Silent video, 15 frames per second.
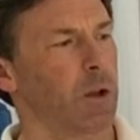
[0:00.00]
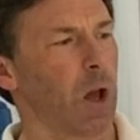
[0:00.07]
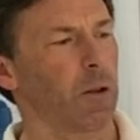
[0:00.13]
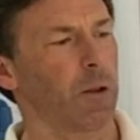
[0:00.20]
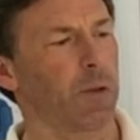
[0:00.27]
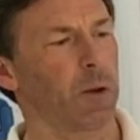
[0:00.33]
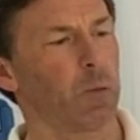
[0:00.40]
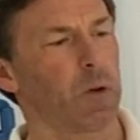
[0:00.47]
The
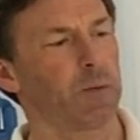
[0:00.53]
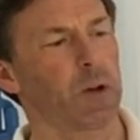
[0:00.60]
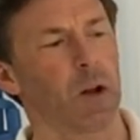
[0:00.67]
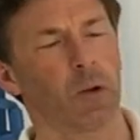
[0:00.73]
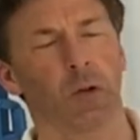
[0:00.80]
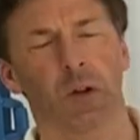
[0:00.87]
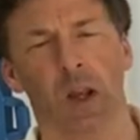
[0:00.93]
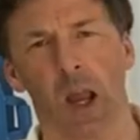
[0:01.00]
other thing we've
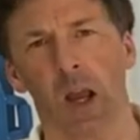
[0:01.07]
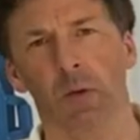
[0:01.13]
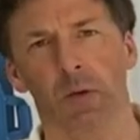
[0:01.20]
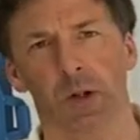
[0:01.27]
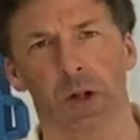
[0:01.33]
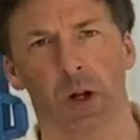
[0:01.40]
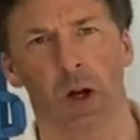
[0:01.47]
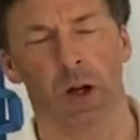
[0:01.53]
done on the
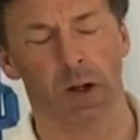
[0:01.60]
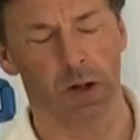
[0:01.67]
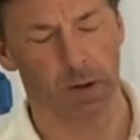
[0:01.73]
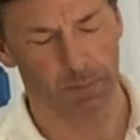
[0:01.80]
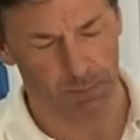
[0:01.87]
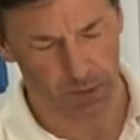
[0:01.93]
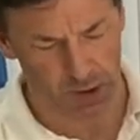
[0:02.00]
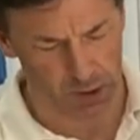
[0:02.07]
outside
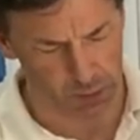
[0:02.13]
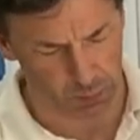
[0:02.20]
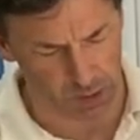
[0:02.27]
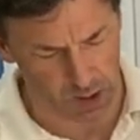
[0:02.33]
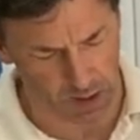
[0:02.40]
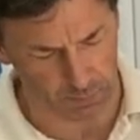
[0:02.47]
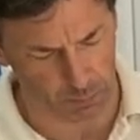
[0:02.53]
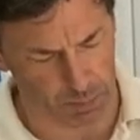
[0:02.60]
is
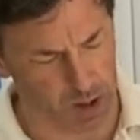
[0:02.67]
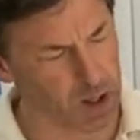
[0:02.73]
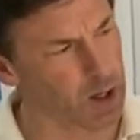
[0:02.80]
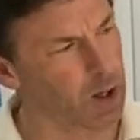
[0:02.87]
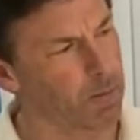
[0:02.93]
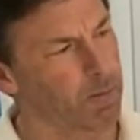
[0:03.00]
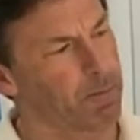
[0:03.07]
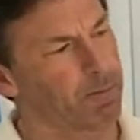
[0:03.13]
we have a
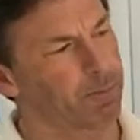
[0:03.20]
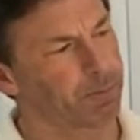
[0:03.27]
pair